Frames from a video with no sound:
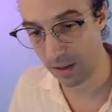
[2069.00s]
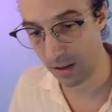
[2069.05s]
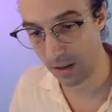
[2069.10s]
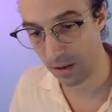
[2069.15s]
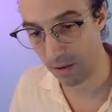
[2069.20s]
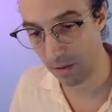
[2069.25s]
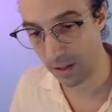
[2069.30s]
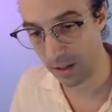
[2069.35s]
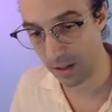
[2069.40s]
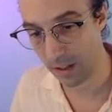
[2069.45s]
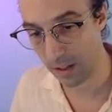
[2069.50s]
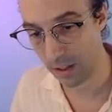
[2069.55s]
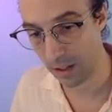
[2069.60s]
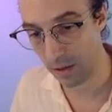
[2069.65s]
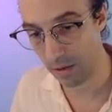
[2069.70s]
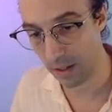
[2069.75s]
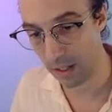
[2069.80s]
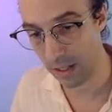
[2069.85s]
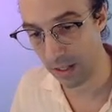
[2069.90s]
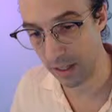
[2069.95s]
with his
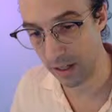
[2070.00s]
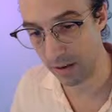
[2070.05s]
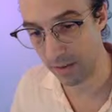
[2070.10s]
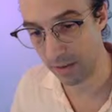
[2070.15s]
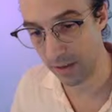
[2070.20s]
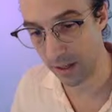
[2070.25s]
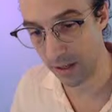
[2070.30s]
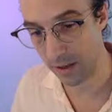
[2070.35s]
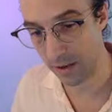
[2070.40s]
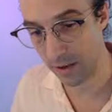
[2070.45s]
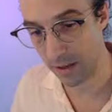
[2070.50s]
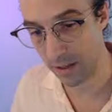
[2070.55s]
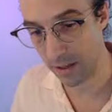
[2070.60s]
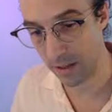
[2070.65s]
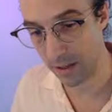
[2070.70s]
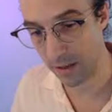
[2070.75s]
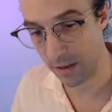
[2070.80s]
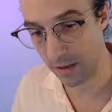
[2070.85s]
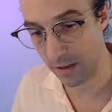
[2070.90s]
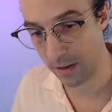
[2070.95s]
cutie little fingers.
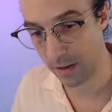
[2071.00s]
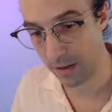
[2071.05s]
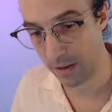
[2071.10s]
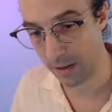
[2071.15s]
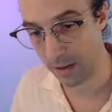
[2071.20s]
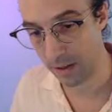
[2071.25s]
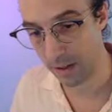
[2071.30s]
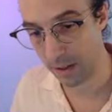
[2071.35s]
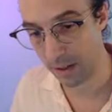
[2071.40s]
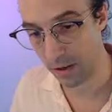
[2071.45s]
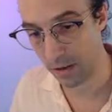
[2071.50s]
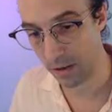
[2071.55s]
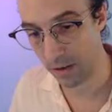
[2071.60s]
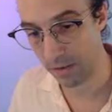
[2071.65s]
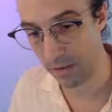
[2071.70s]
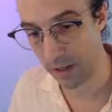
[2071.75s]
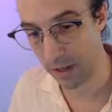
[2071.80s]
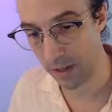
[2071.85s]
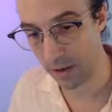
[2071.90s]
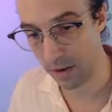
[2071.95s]
Cute
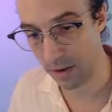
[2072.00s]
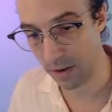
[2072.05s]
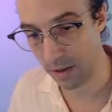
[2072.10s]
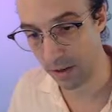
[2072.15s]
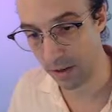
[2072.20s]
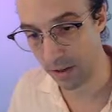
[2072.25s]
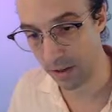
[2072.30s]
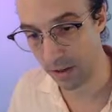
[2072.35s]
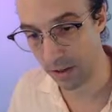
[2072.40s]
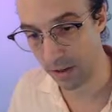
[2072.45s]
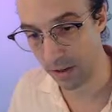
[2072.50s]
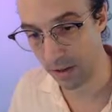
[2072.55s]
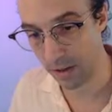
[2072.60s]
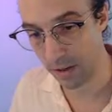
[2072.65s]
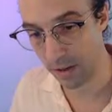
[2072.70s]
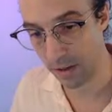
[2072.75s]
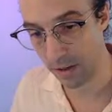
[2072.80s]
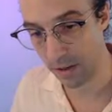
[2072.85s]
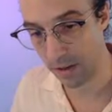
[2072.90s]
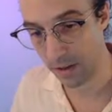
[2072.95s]
fingers.
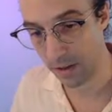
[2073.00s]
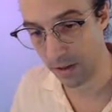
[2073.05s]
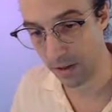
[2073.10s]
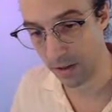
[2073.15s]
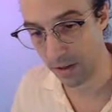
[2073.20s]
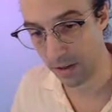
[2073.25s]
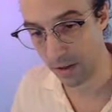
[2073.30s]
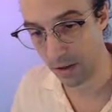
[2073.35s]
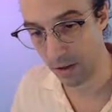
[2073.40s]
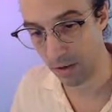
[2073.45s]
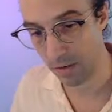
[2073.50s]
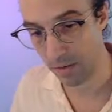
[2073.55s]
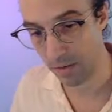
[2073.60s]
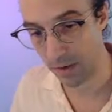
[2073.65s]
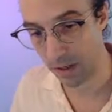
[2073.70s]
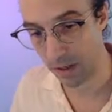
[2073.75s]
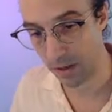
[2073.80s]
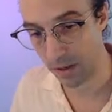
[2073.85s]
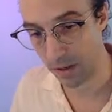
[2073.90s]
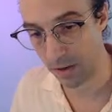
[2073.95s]
Cute
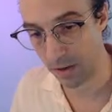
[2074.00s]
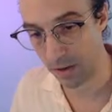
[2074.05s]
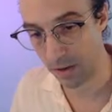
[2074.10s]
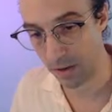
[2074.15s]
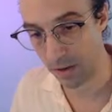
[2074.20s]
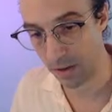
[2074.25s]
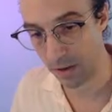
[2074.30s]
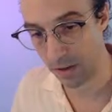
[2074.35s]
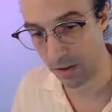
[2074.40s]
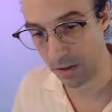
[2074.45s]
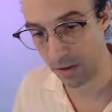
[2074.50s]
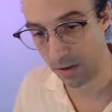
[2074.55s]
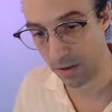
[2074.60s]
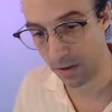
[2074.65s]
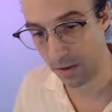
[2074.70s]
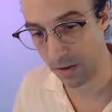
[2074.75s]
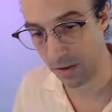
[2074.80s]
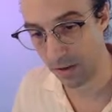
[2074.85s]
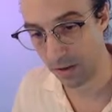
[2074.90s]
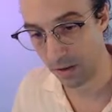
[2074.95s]
fingers.
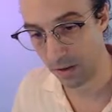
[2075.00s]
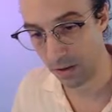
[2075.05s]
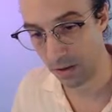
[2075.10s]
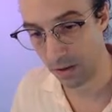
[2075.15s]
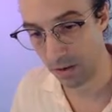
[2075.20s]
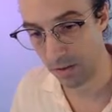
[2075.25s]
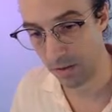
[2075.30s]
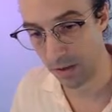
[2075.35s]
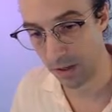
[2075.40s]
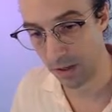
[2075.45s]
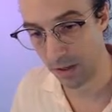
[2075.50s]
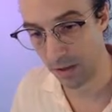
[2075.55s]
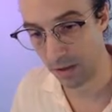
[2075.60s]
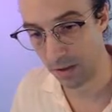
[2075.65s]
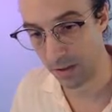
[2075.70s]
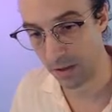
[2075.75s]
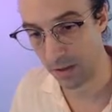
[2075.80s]
Cute fingers.